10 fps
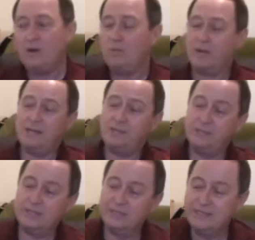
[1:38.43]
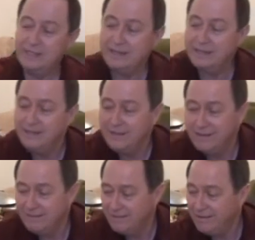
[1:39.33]
Well, as you can see,
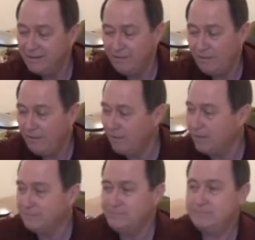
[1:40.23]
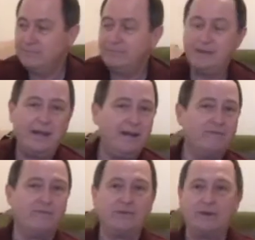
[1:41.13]
there are
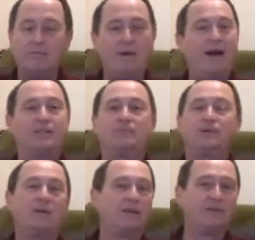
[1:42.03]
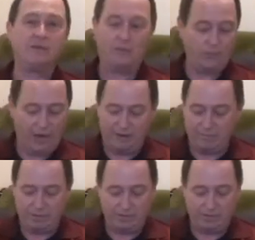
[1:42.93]
every imaginable color in the rainbow.